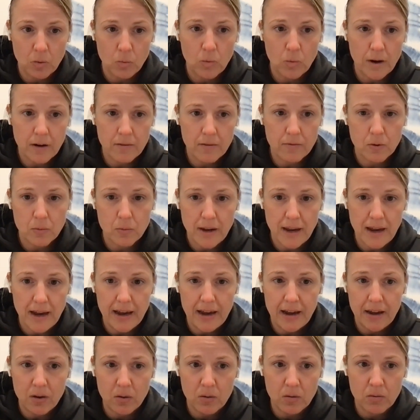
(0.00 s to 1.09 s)
whatever we
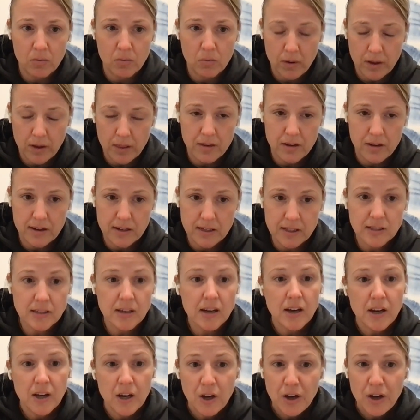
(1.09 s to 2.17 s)
had with us,
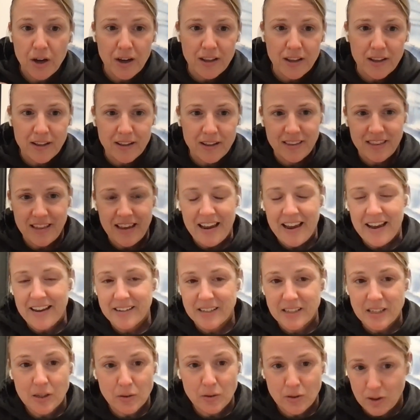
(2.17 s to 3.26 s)
they
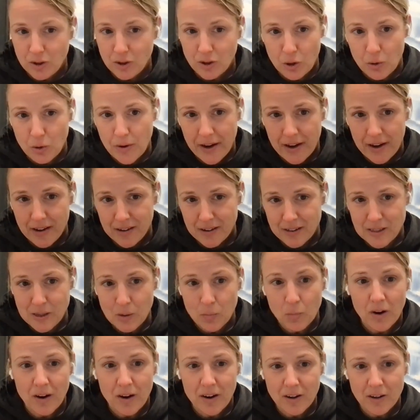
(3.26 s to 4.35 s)
had located
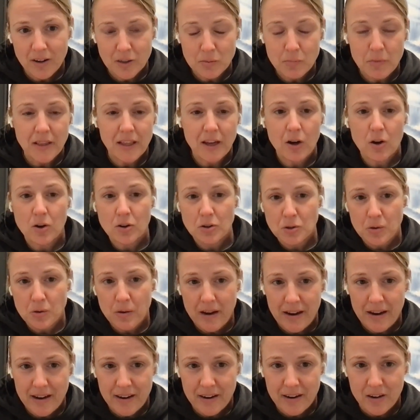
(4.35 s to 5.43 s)
somewhere else, but they also
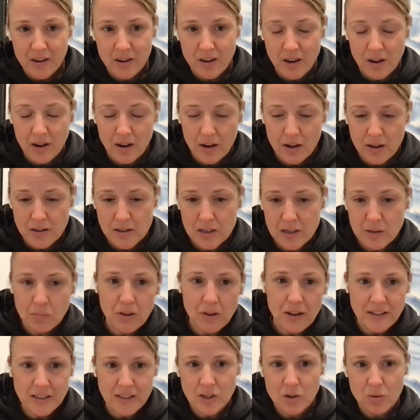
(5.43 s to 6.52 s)
had
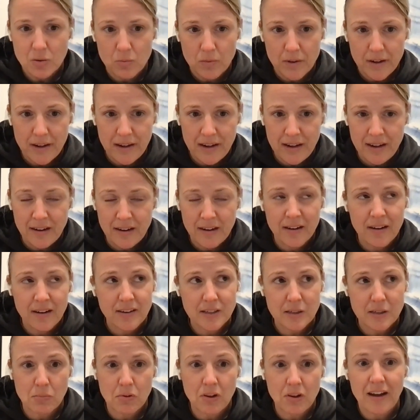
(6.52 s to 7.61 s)
supplies to
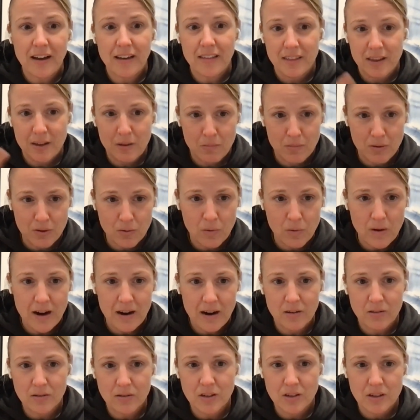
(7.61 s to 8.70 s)
resupply them
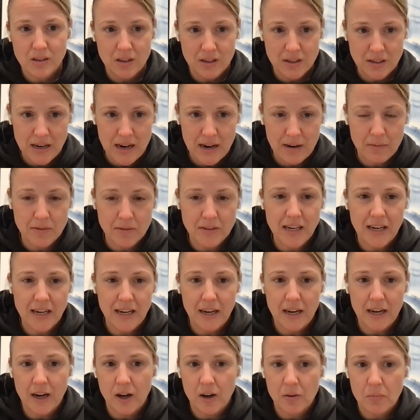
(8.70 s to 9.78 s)
throughout the time of
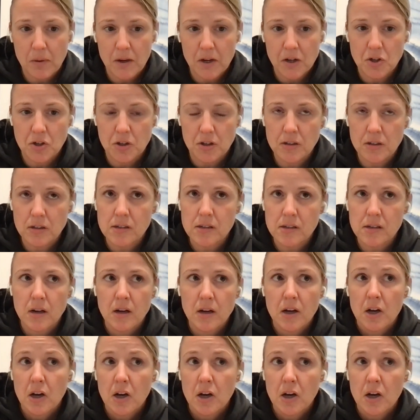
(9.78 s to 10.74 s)
taking care of patients.